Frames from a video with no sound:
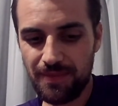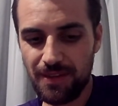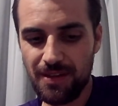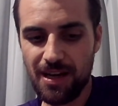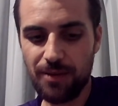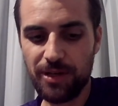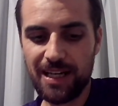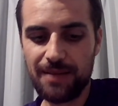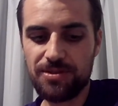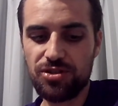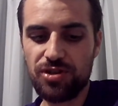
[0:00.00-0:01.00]
When it
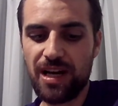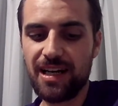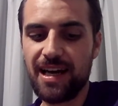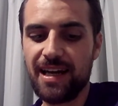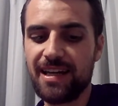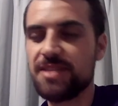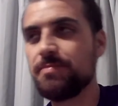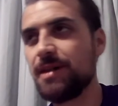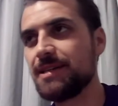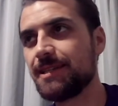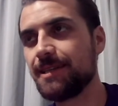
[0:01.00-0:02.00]
comes to drain laying, it's
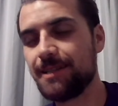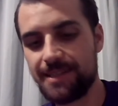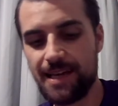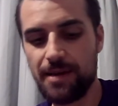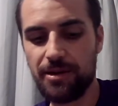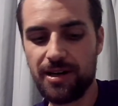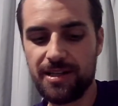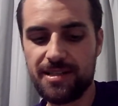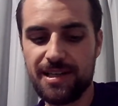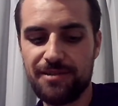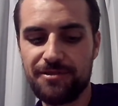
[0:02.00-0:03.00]
basically the same kind of
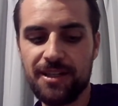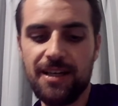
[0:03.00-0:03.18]
stuff.